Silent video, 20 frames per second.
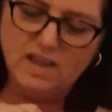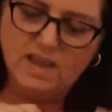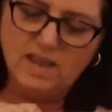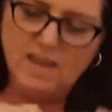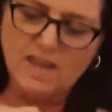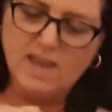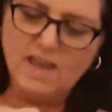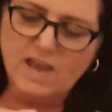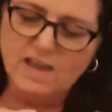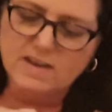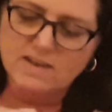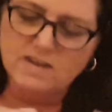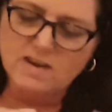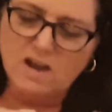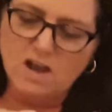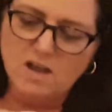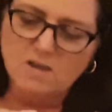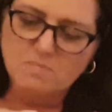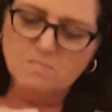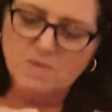He had
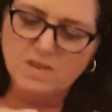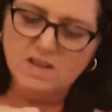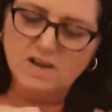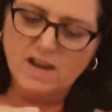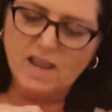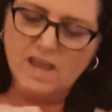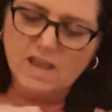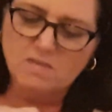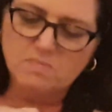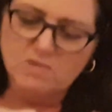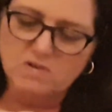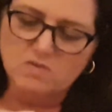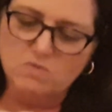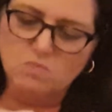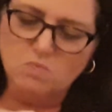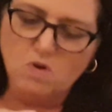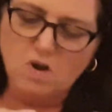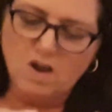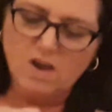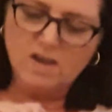not been able to
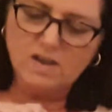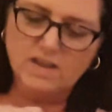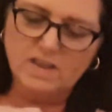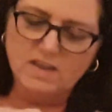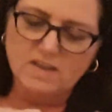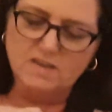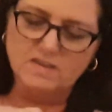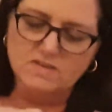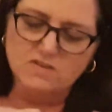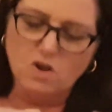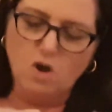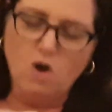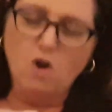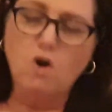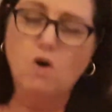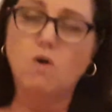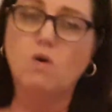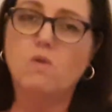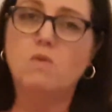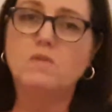walk his
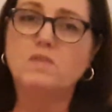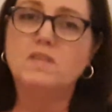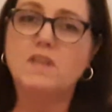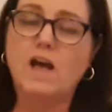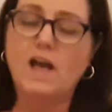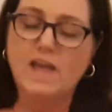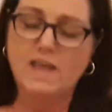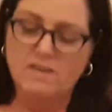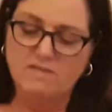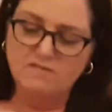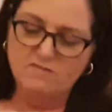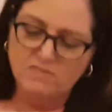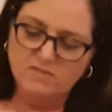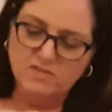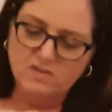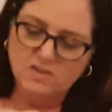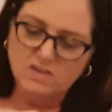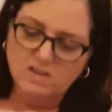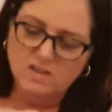whole life.